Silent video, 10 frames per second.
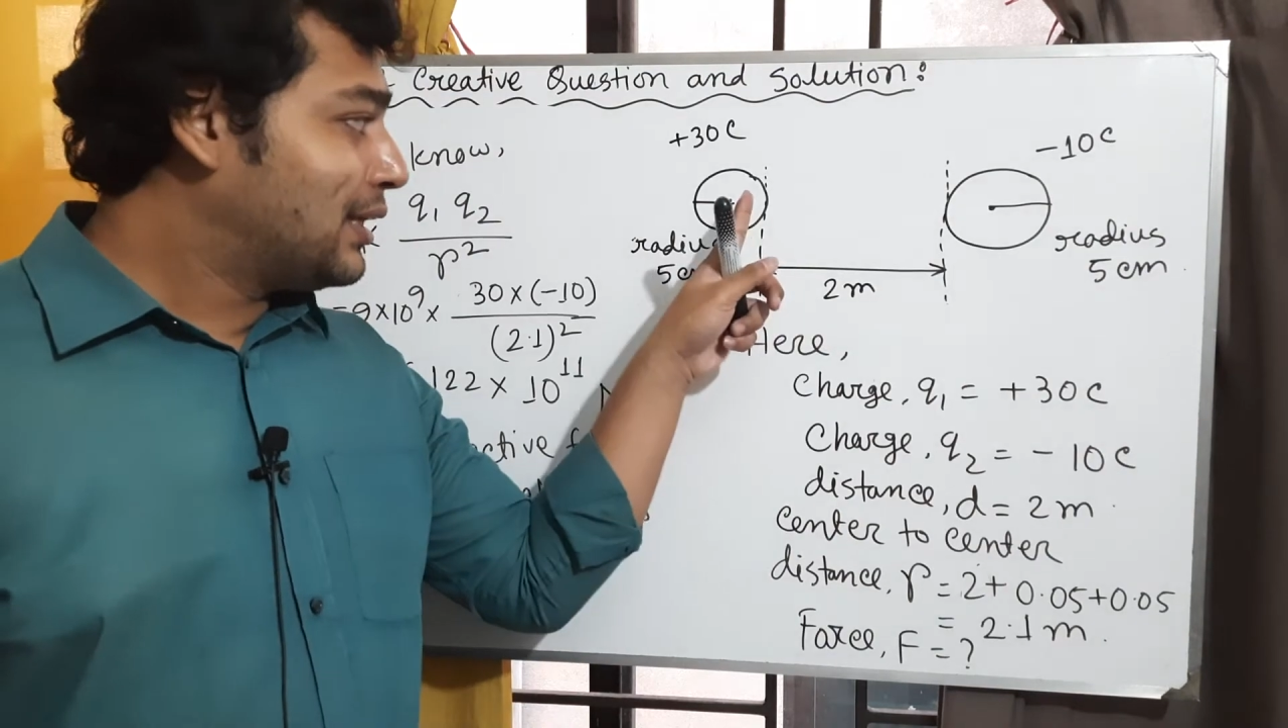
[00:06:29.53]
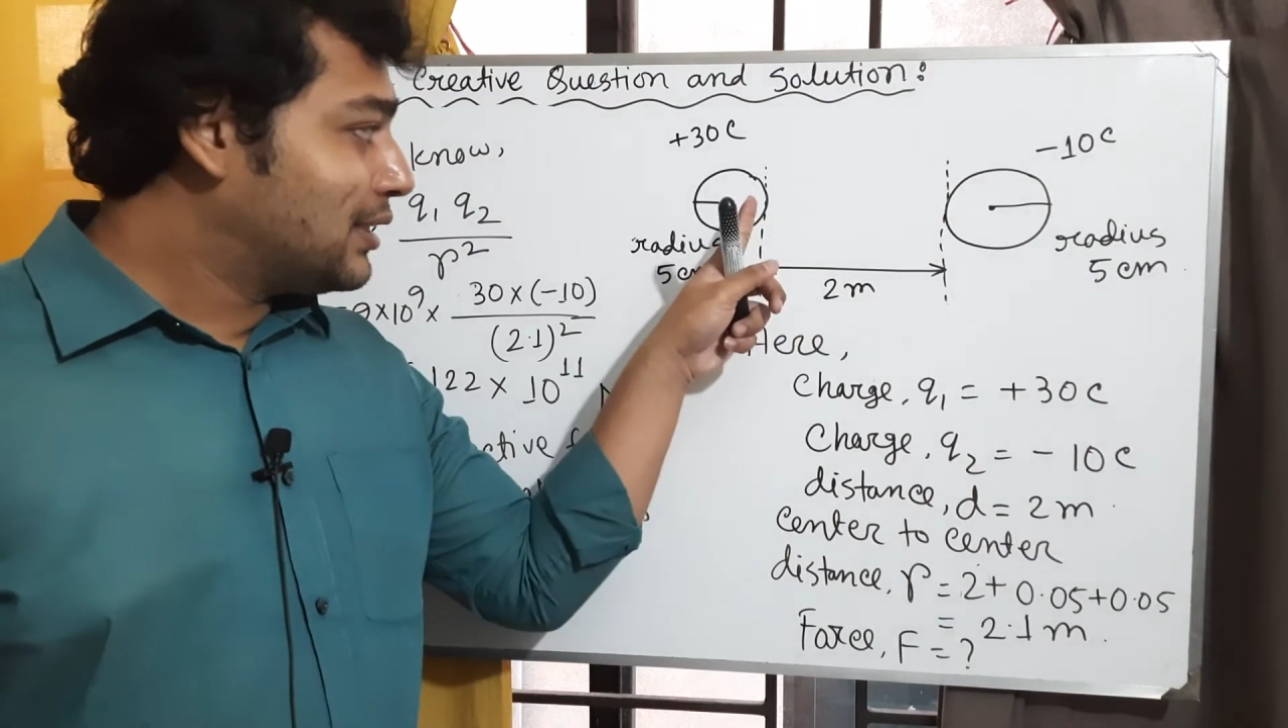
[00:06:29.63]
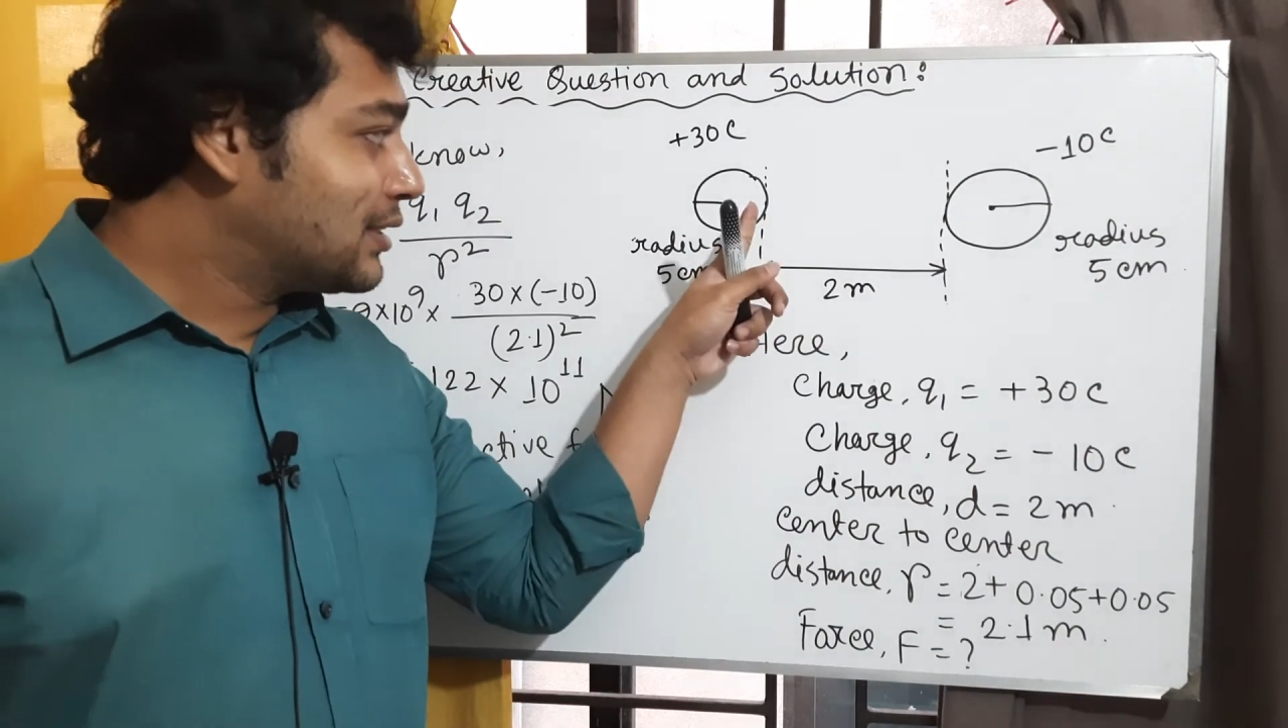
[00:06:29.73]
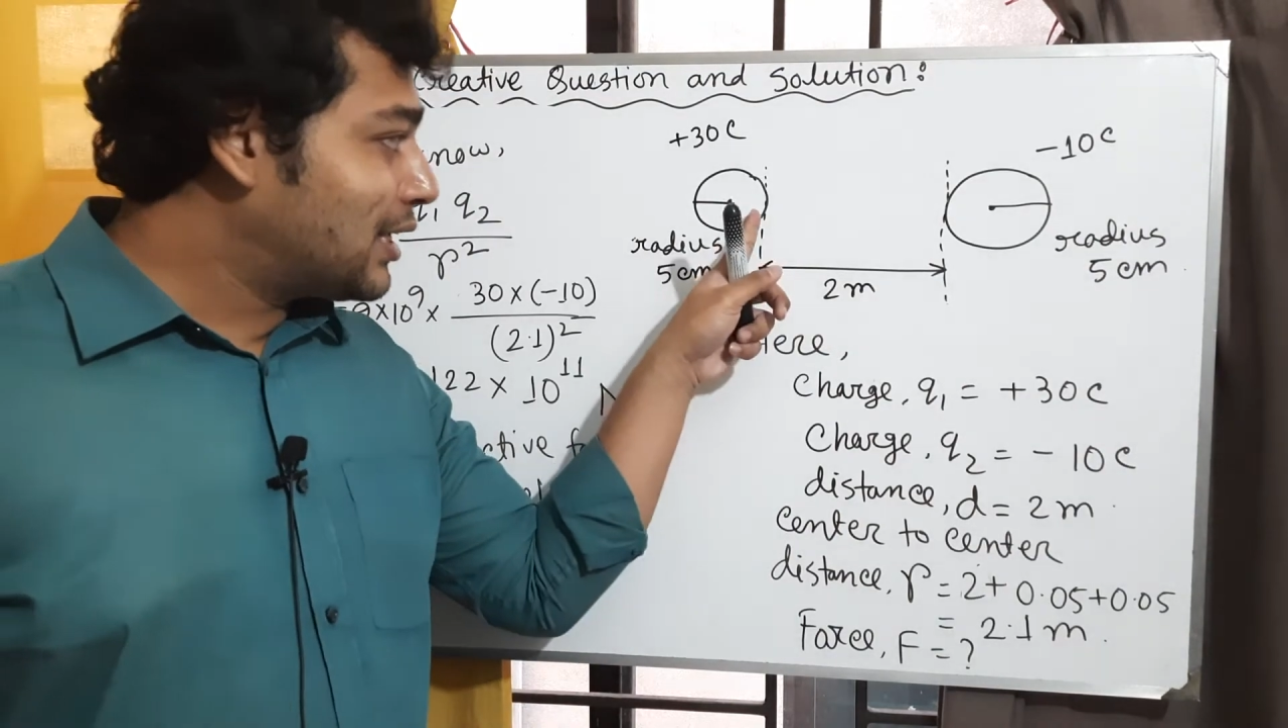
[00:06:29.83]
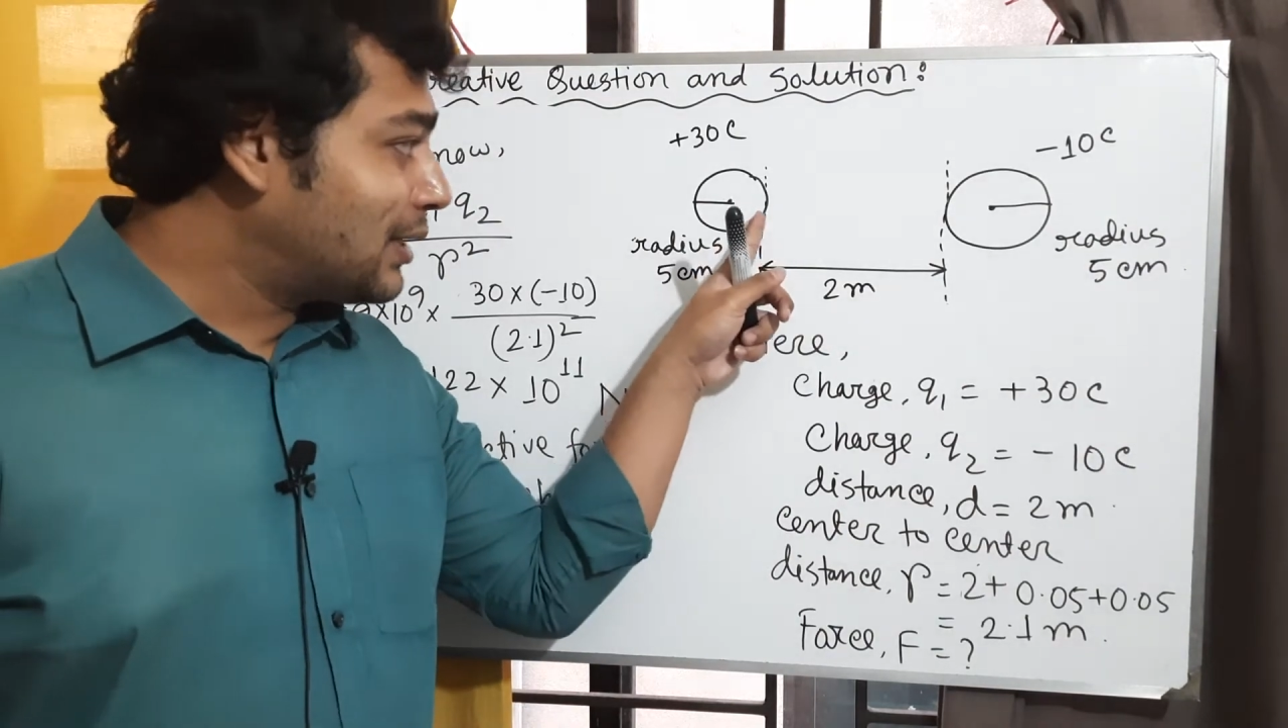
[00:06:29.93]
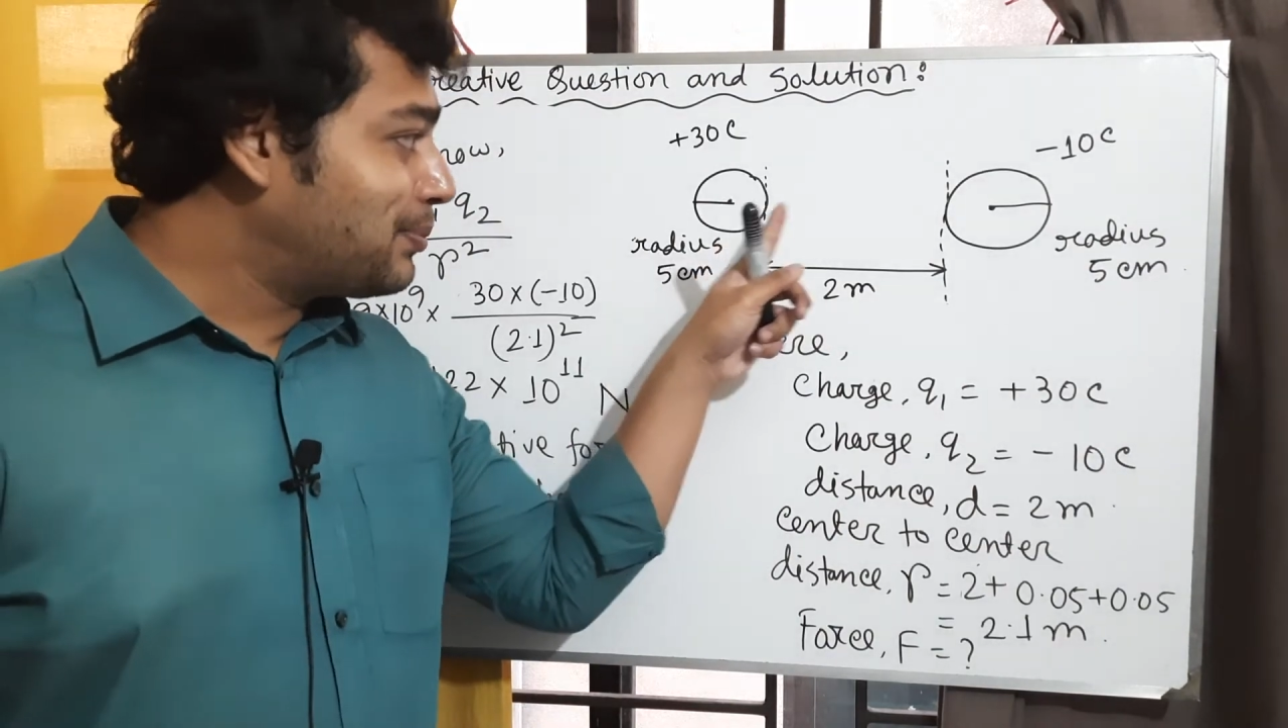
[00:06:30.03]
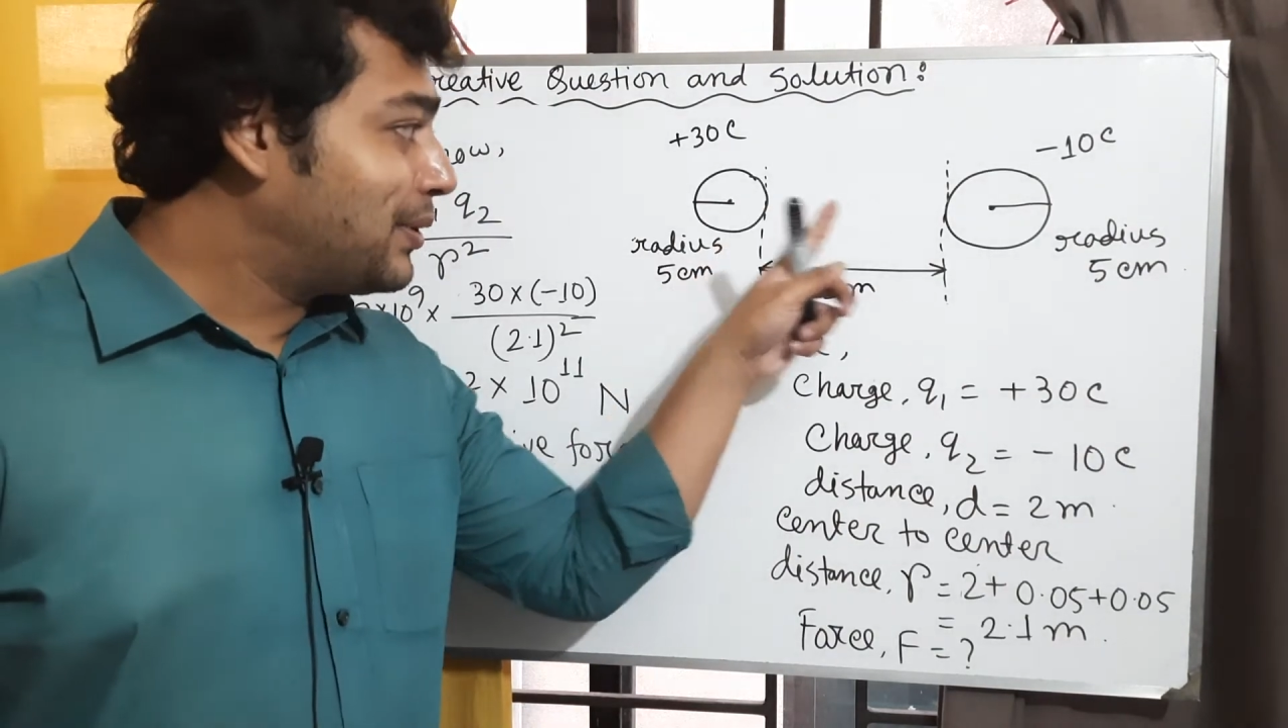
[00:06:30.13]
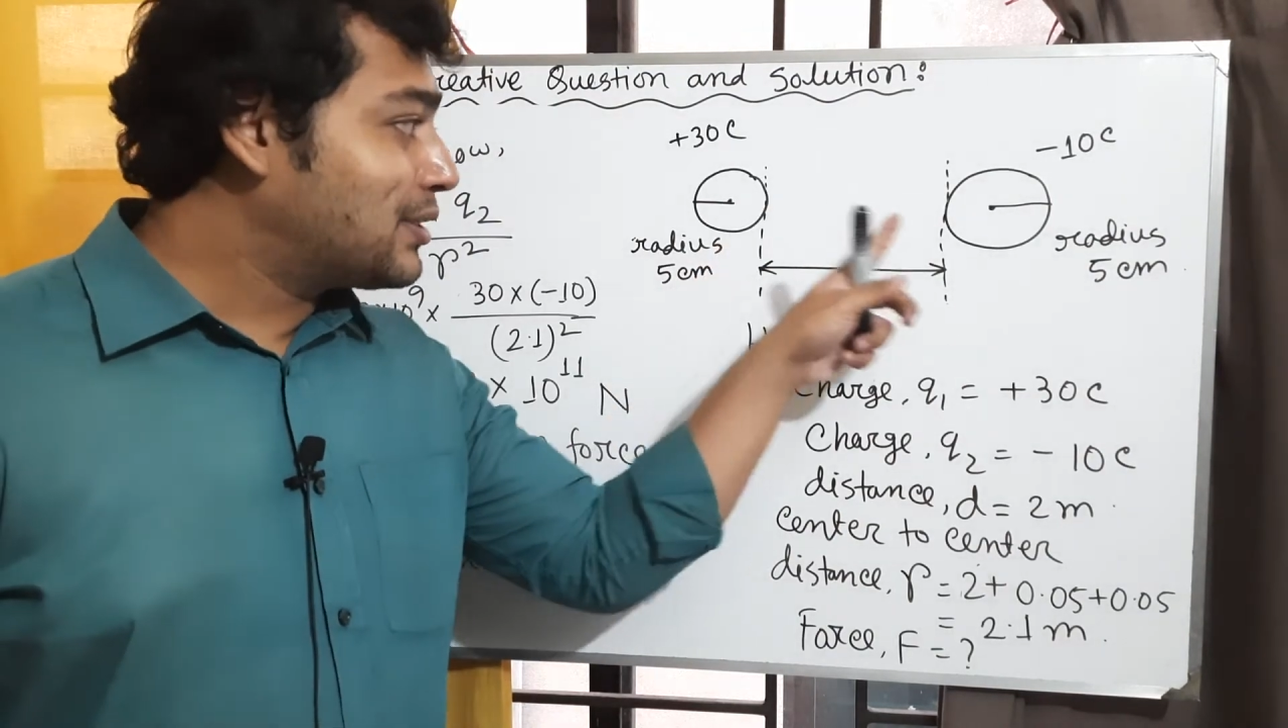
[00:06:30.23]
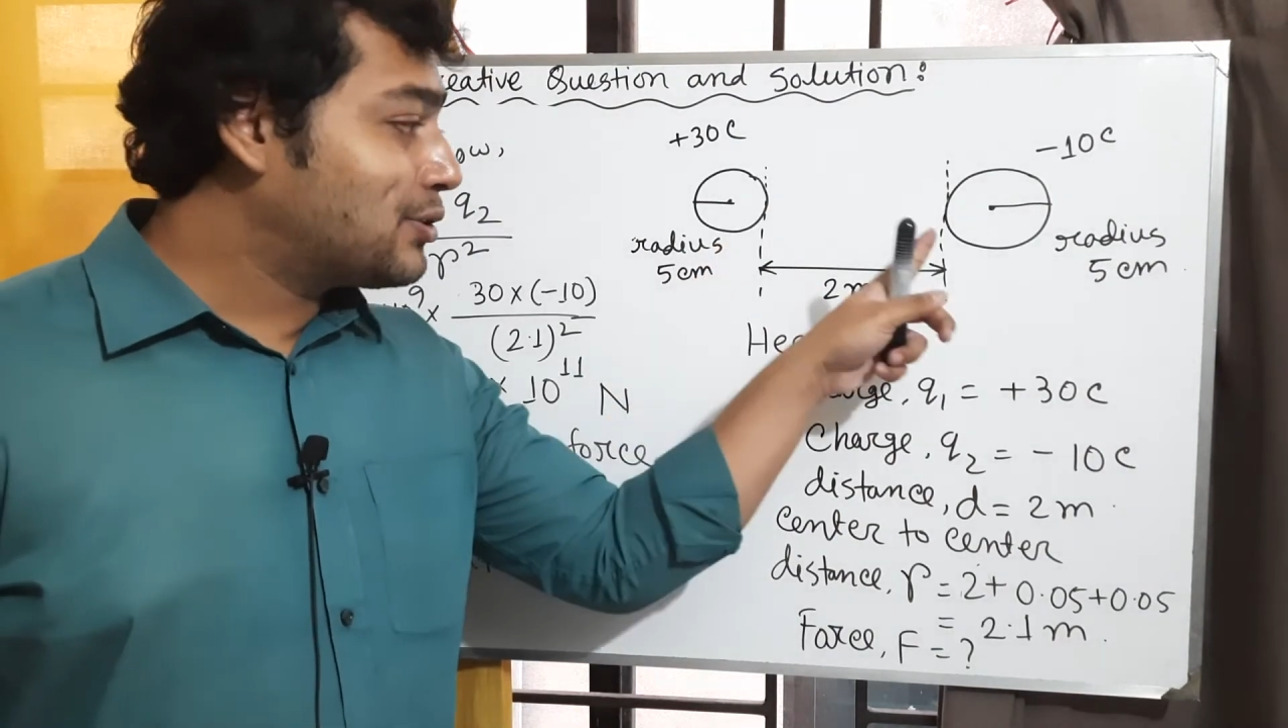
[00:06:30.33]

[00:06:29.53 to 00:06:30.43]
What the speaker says: surface